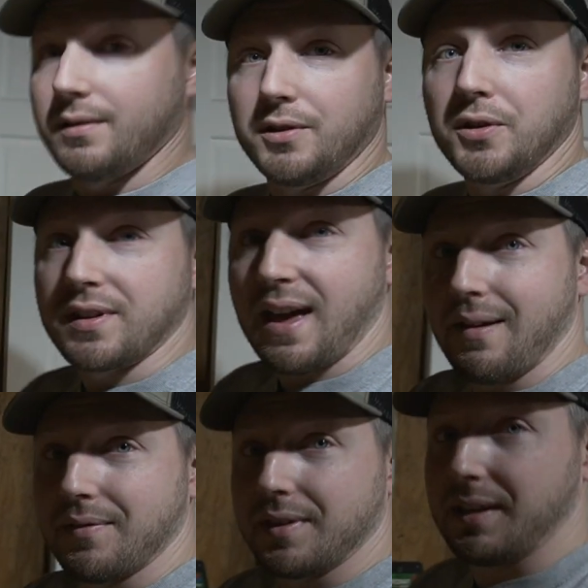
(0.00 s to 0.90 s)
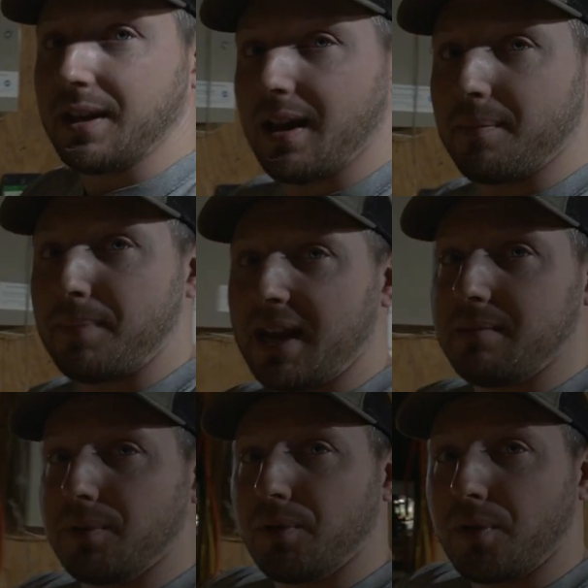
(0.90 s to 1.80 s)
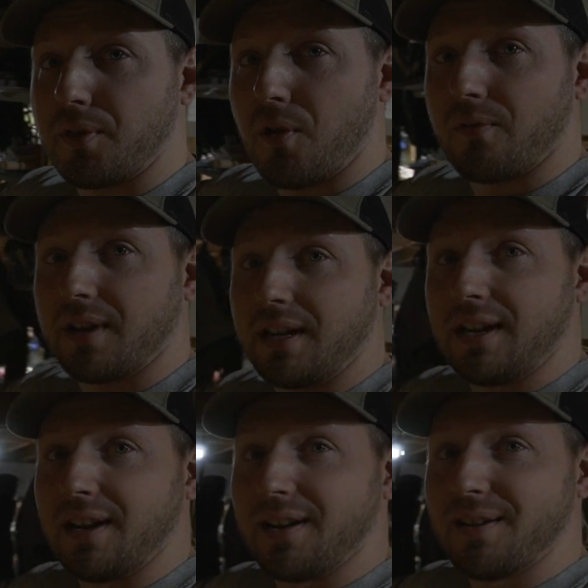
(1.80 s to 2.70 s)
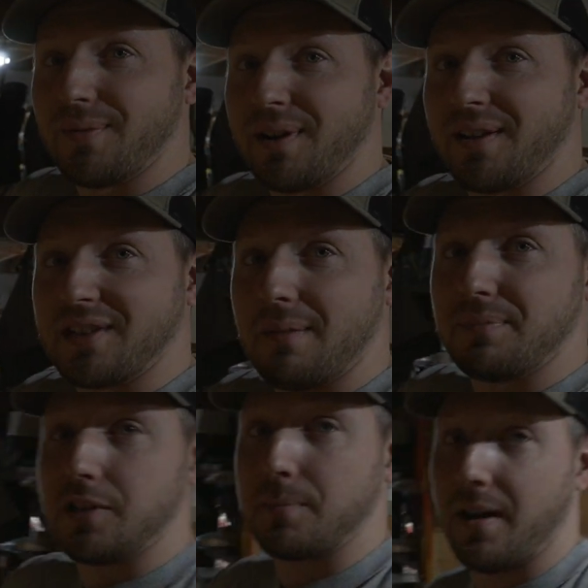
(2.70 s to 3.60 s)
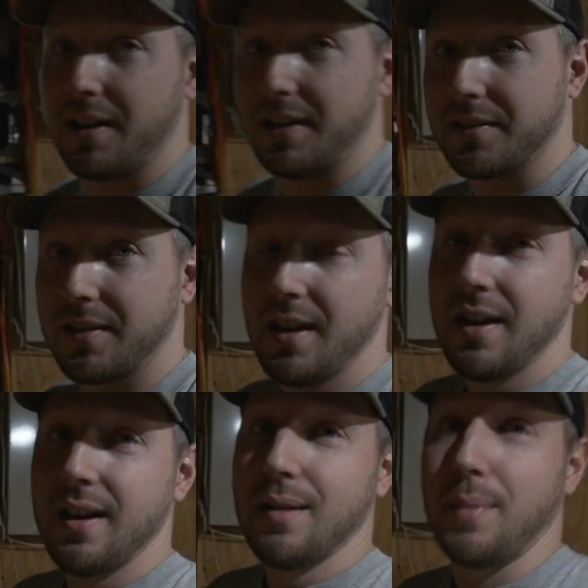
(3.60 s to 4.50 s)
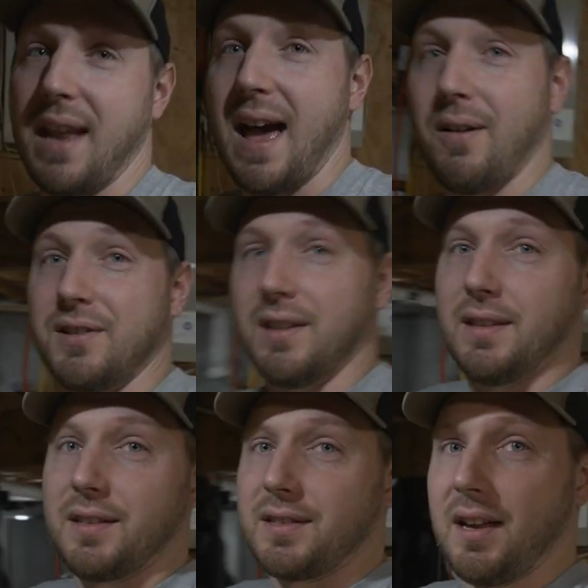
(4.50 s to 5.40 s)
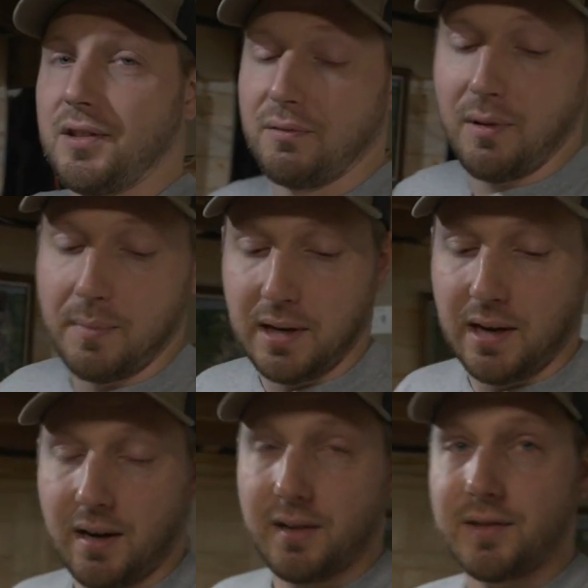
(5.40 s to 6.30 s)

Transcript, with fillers: Used to have the paint booth over here where this empty spot is, but now it's in this nice room in here.